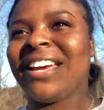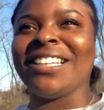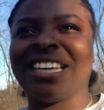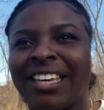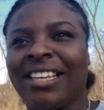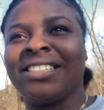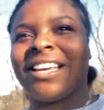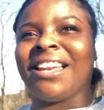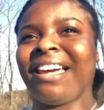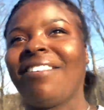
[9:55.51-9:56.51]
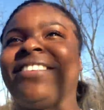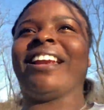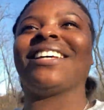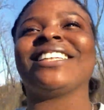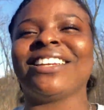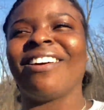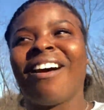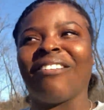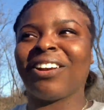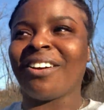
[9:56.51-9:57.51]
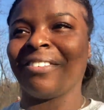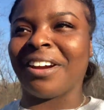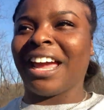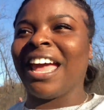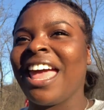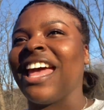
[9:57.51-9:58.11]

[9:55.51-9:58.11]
He's like, he said left. And I was like, no, I wanna go right.